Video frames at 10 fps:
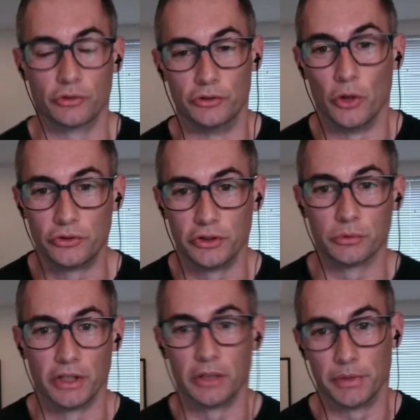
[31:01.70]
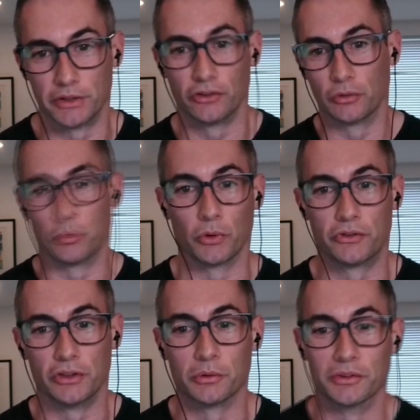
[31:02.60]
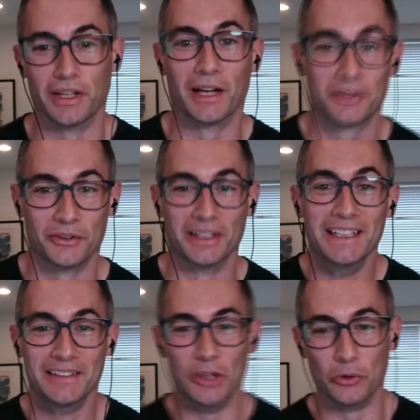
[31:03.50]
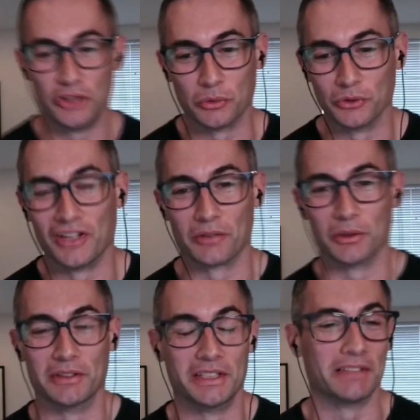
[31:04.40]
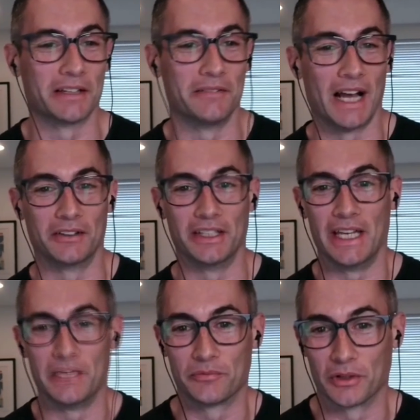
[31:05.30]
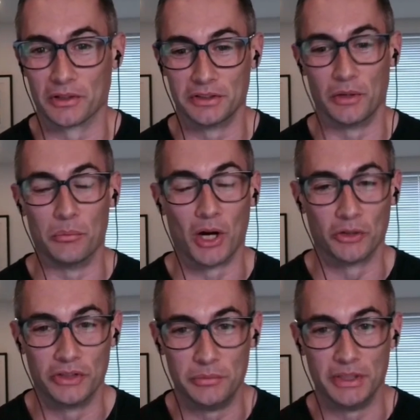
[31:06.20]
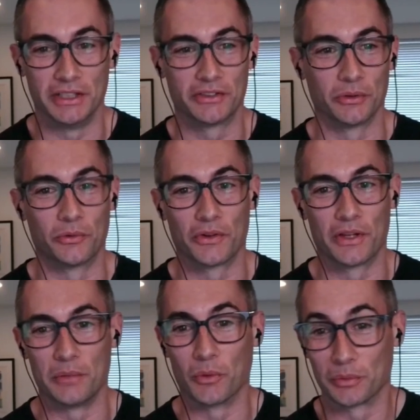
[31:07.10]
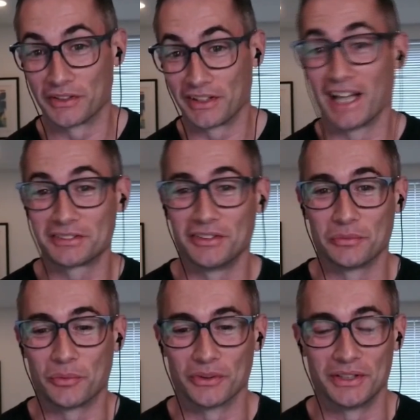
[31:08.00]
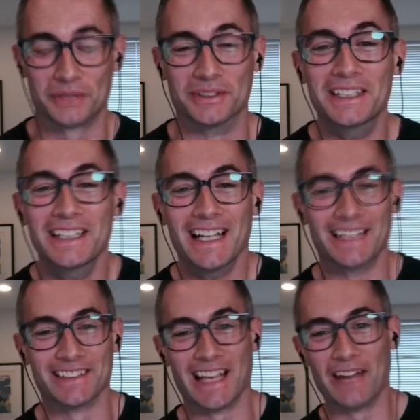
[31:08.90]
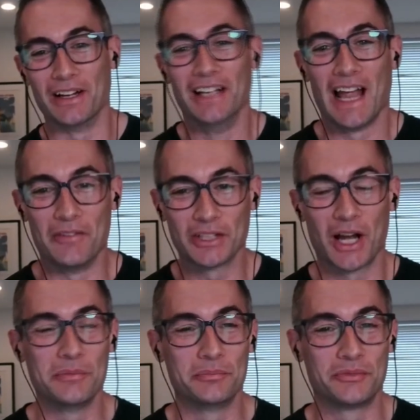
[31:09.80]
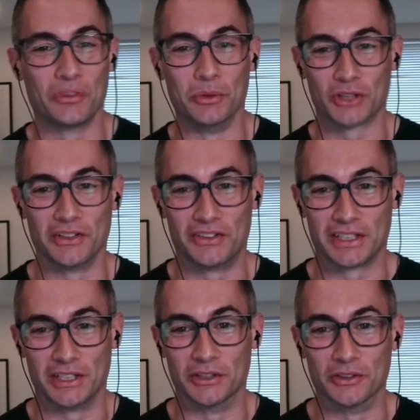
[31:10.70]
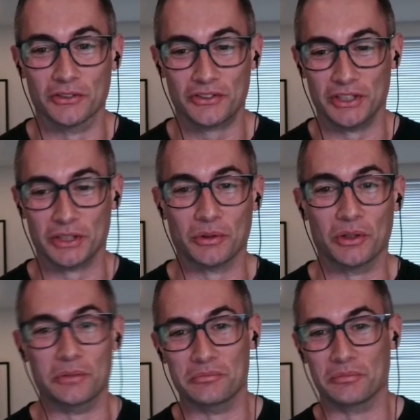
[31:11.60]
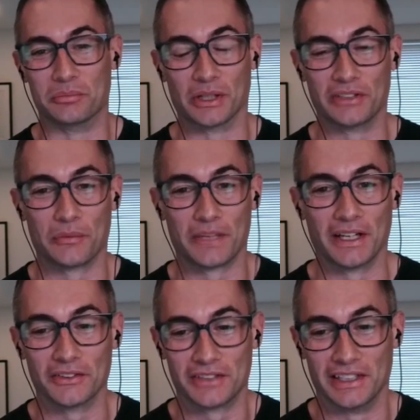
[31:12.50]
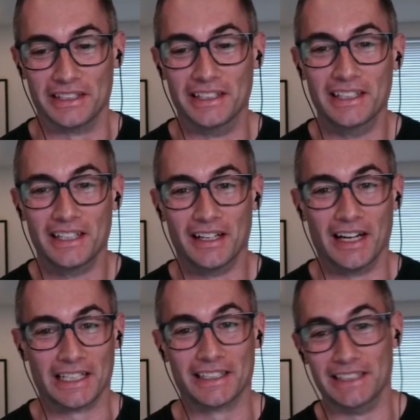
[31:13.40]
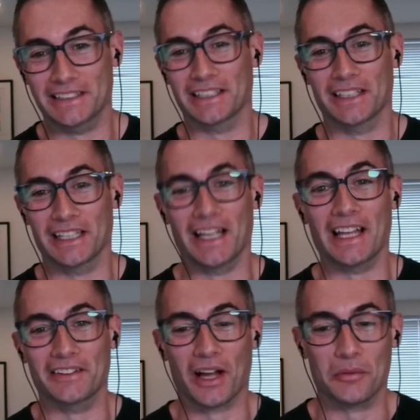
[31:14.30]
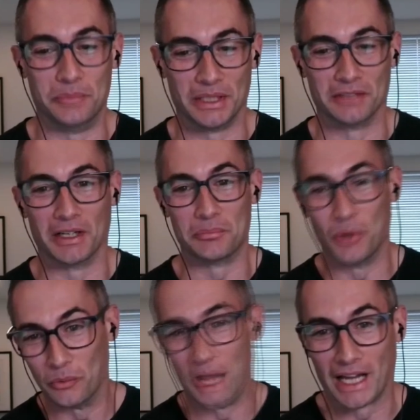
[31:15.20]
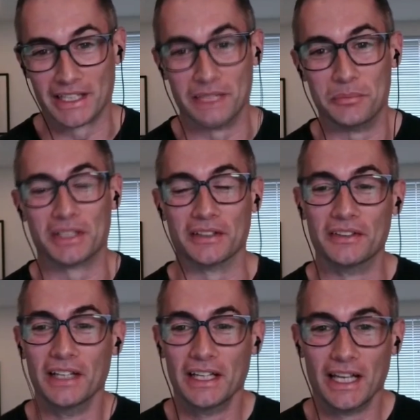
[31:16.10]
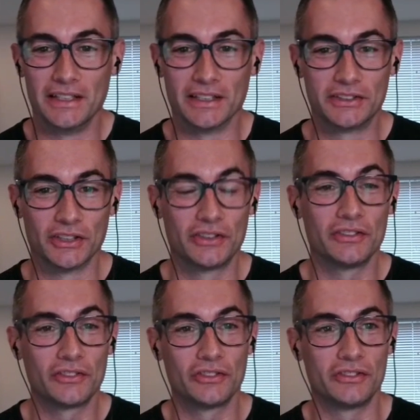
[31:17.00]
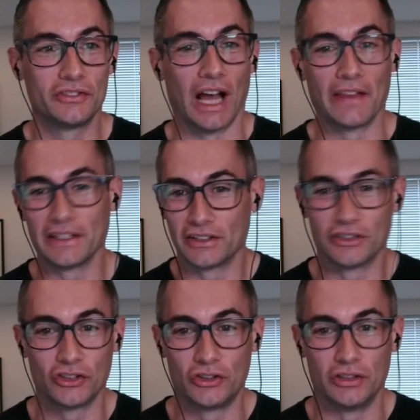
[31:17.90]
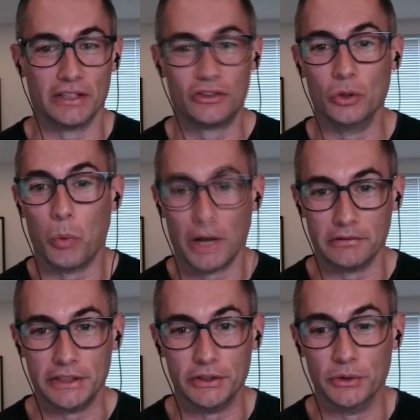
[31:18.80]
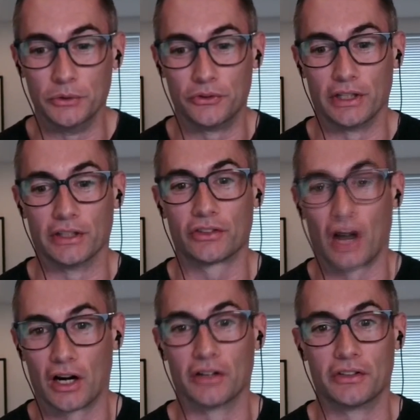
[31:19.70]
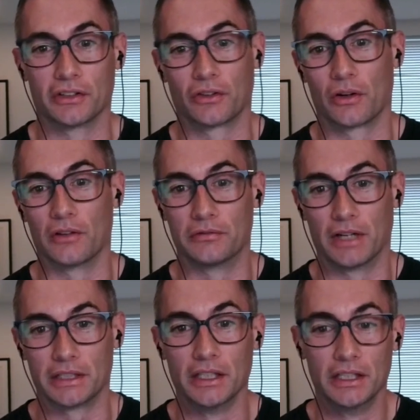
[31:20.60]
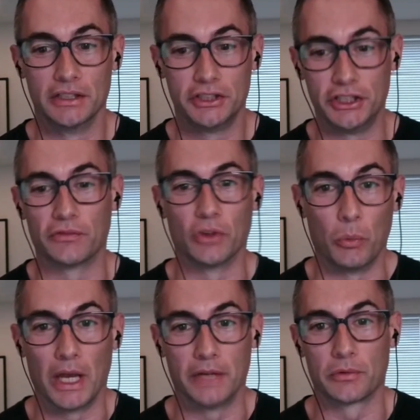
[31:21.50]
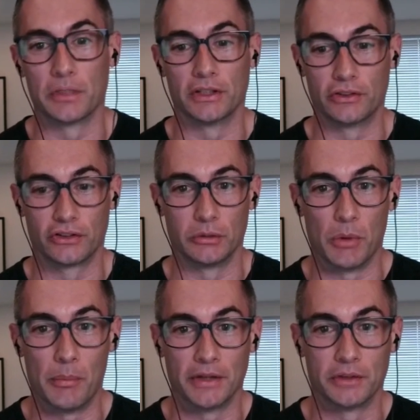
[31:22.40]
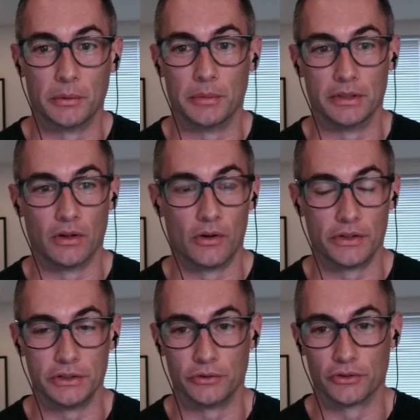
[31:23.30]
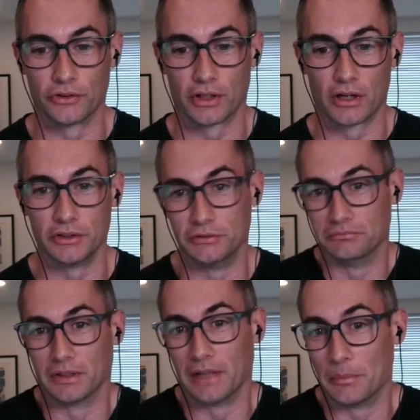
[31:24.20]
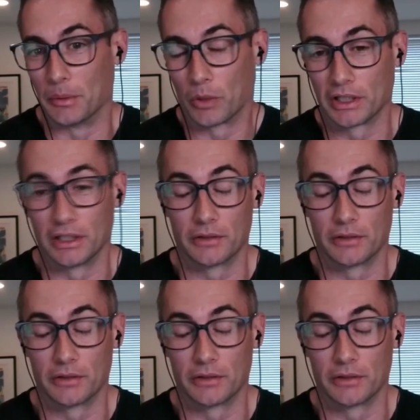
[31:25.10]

NoSQL databases support SQL now. So the NoSQL is not really like a valid name for, MongoDB and so forth anymore because it actually supports SQL. It's like every time someone tries to kill SQL and bring something else in, like it ends up being like pulled back in because it's too widely used and it's hard to sort of like shift away from the existing momentum and all the users that have been working in it